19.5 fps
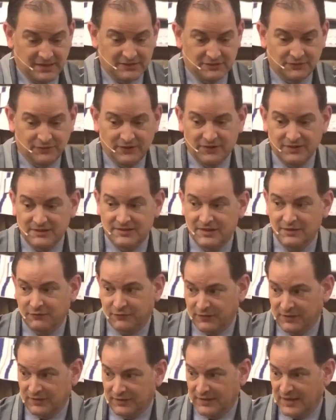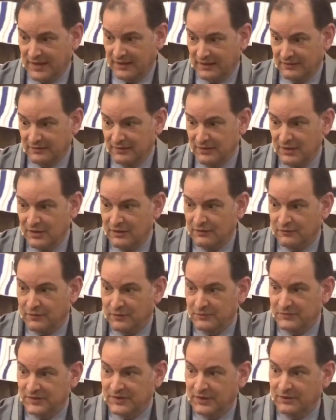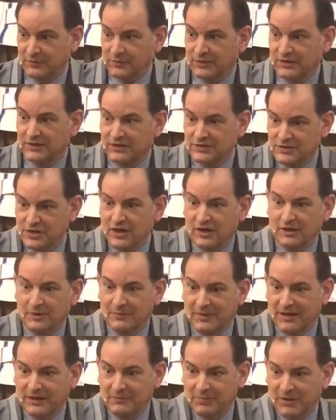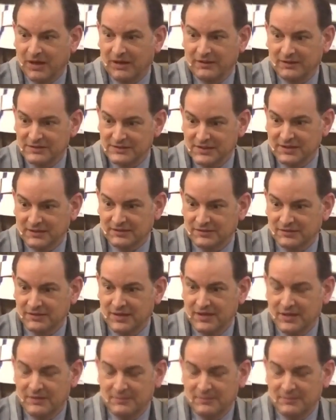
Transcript: That's very different than from saying we're going to talk about politics